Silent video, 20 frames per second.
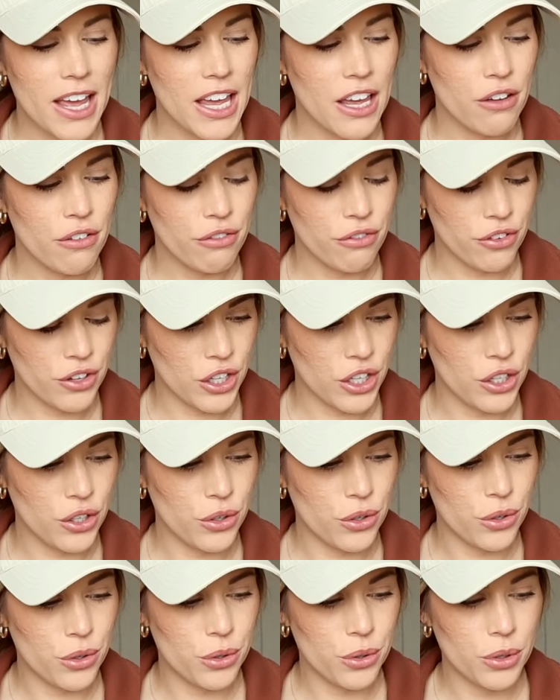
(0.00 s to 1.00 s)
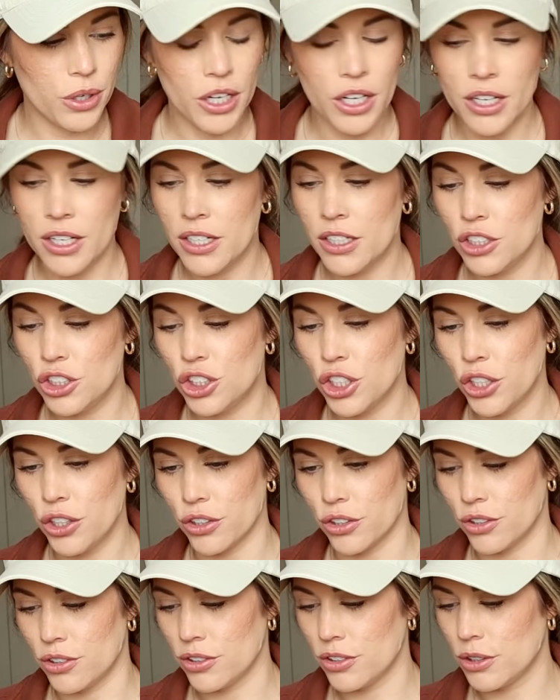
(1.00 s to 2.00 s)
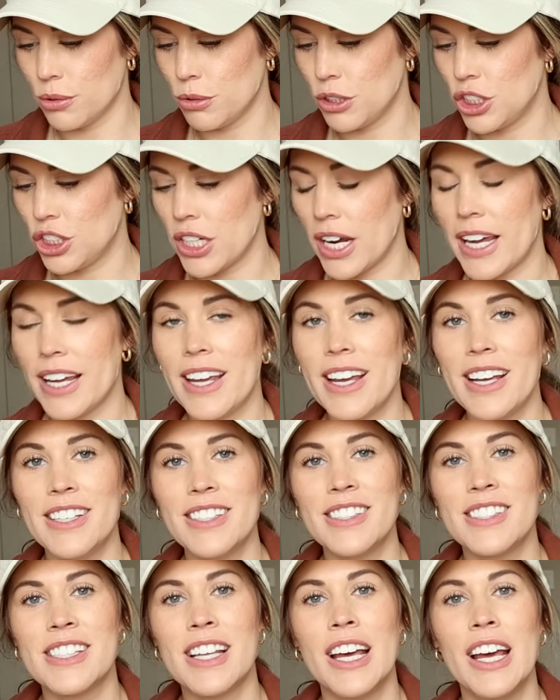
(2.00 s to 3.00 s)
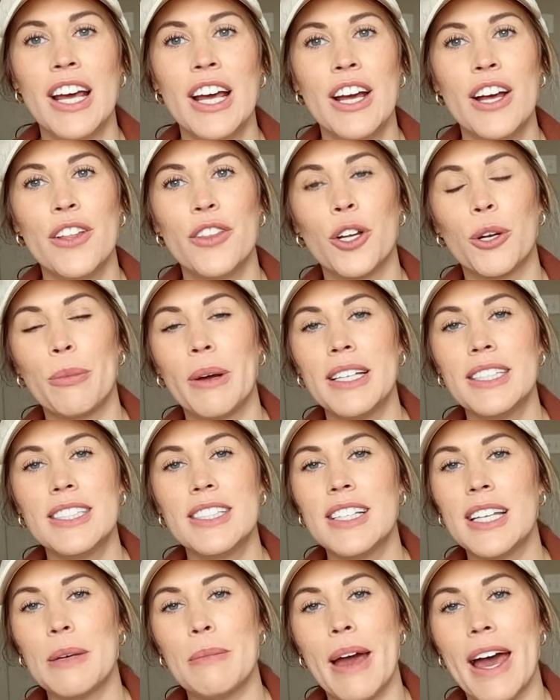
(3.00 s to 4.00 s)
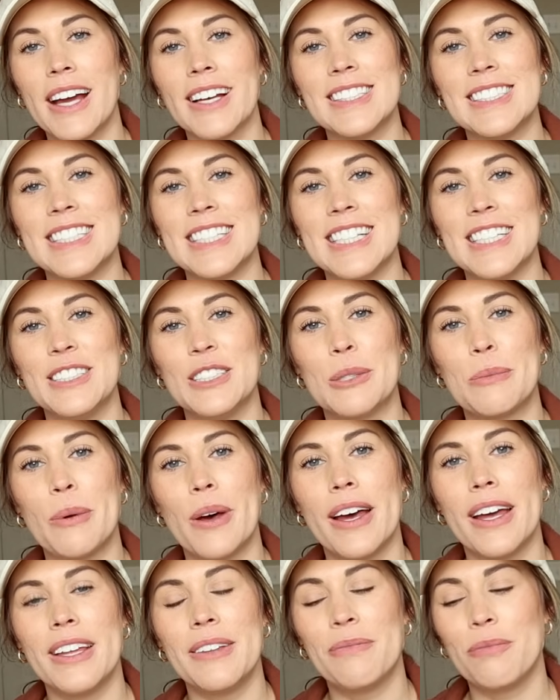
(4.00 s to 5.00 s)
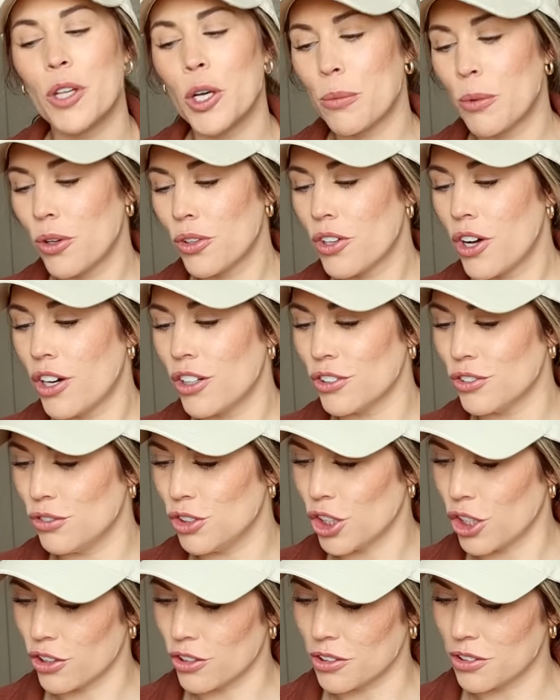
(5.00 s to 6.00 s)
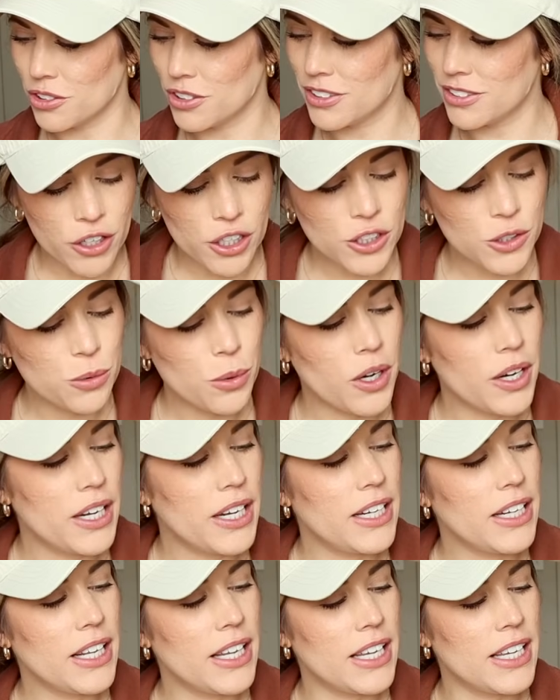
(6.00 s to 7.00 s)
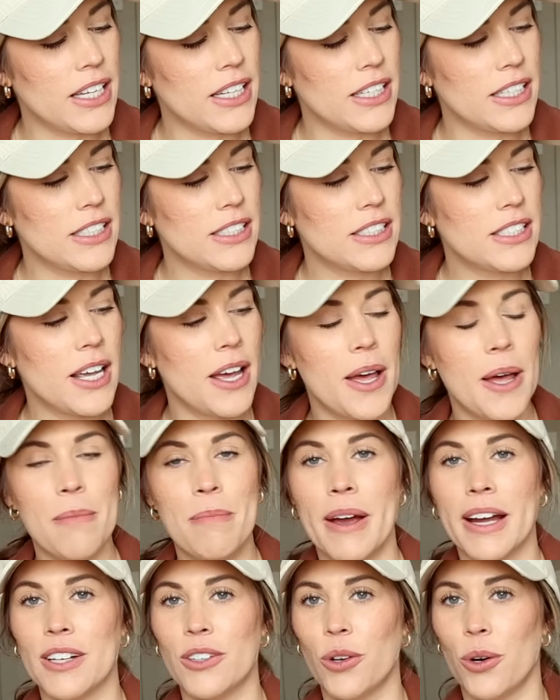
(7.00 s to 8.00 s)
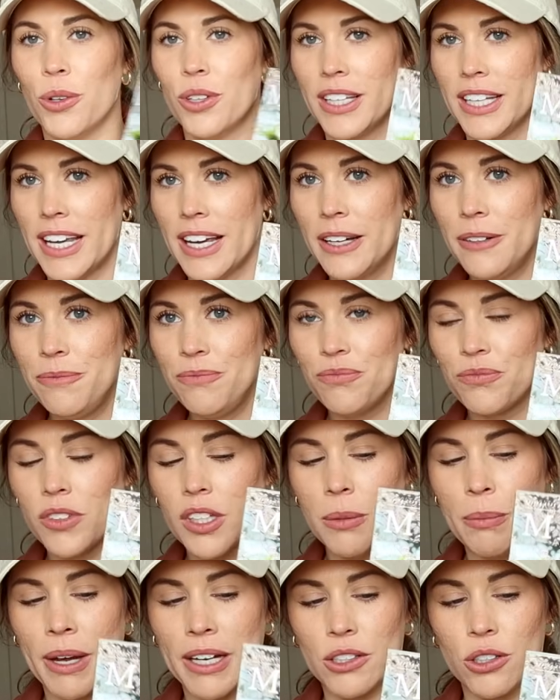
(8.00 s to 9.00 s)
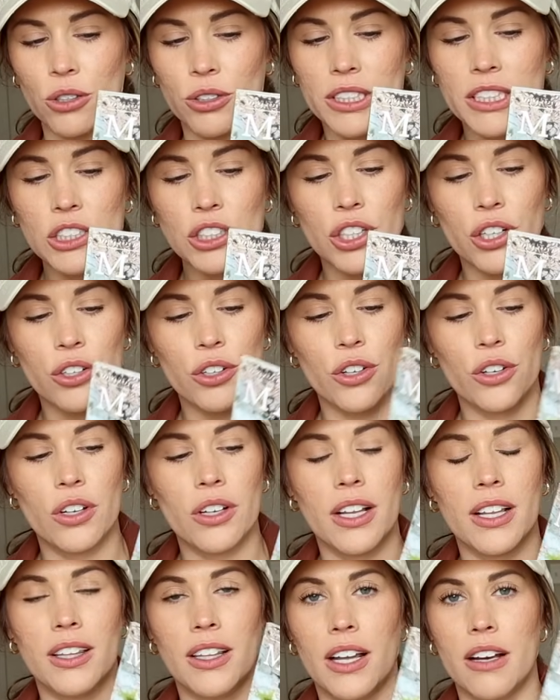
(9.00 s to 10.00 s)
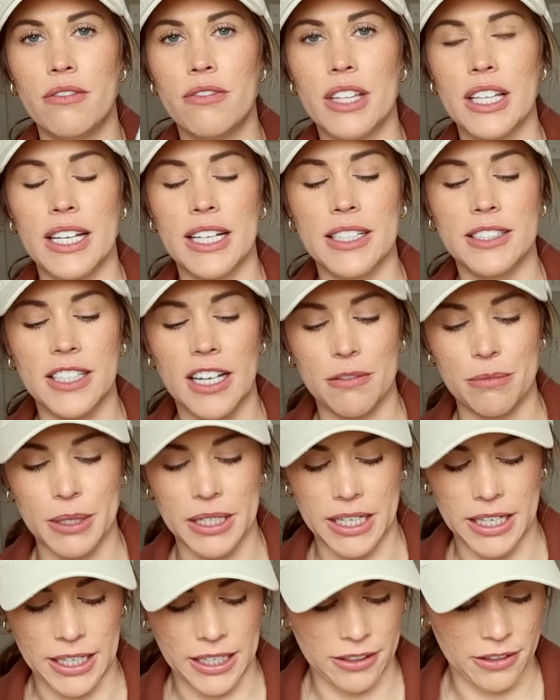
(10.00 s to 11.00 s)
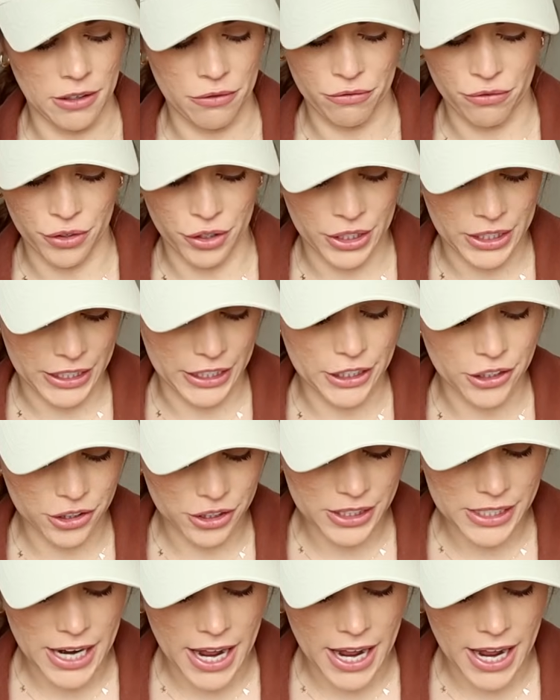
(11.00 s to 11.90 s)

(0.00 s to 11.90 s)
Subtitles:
a few journals, which I guess they're basically magazines, but they're both called journals. First one is Magnolia Journal. Love these. I've been getting them for years